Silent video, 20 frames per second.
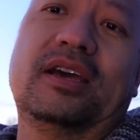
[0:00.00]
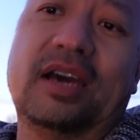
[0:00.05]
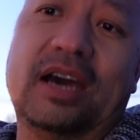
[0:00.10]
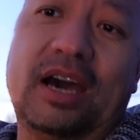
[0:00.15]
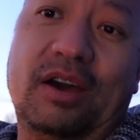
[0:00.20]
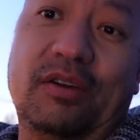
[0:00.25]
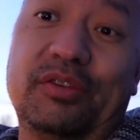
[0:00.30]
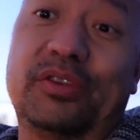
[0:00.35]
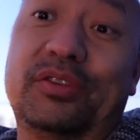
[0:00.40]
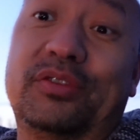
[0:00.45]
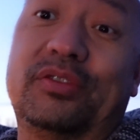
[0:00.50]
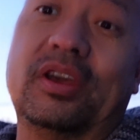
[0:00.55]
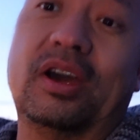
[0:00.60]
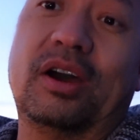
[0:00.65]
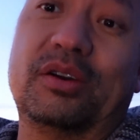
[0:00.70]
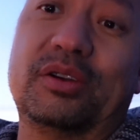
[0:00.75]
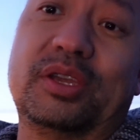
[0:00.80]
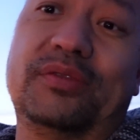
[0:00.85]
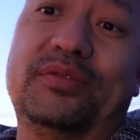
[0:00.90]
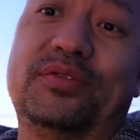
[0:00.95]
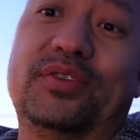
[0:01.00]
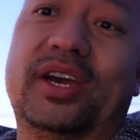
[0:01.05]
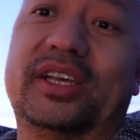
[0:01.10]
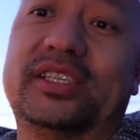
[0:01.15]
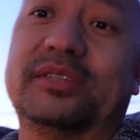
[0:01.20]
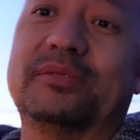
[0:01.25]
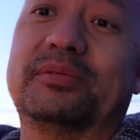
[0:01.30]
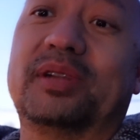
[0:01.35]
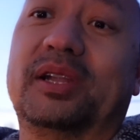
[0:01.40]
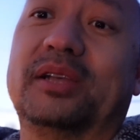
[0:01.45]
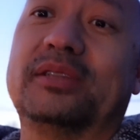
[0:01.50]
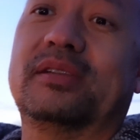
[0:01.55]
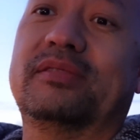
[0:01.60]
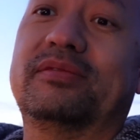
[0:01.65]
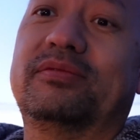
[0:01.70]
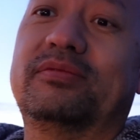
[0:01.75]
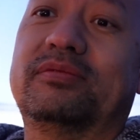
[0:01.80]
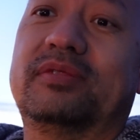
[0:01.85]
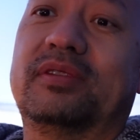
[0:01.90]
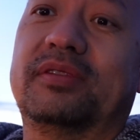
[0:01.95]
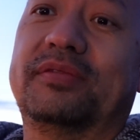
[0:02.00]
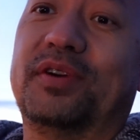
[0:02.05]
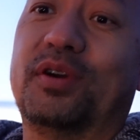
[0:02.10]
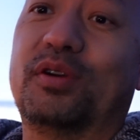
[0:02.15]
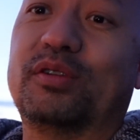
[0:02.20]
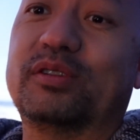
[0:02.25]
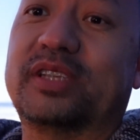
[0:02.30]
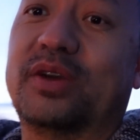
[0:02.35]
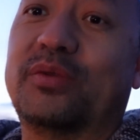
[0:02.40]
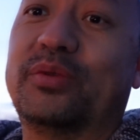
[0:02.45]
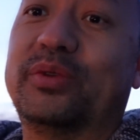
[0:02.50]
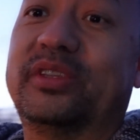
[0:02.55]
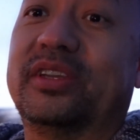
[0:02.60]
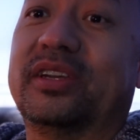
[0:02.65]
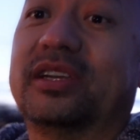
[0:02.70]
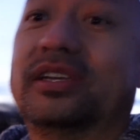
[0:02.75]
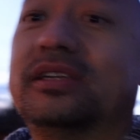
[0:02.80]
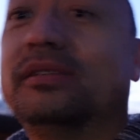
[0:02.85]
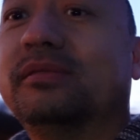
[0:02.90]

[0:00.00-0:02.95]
I'll give you guys some glimpse of the photos that we took.